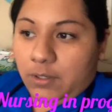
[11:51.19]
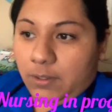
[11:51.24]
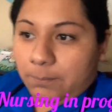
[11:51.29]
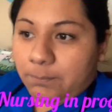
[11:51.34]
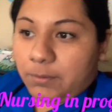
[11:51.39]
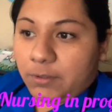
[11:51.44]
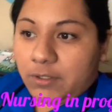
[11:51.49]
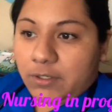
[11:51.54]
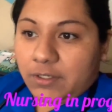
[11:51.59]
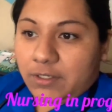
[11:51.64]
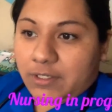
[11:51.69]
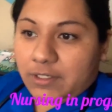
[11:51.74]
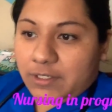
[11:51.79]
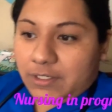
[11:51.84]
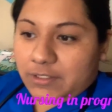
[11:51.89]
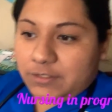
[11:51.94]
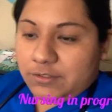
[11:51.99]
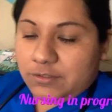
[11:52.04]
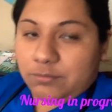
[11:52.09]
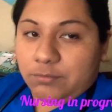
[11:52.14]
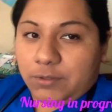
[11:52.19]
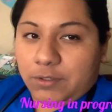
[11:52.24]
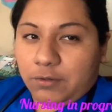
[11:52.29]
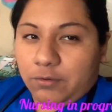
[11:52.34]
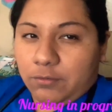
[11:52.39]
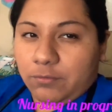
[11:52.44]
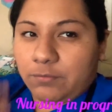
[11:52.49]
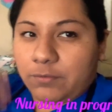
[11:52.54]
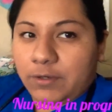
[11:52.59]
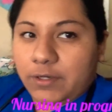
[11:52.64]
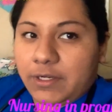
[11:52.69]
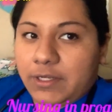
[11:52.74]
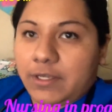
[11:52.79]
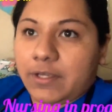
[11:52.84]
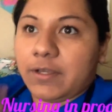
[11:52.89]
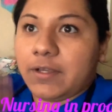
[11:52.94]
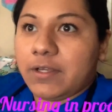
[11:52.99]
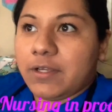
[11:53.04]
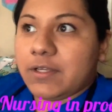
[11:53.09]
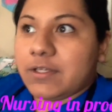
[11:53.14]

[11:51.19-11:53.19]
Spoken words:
a book, and I just went over it.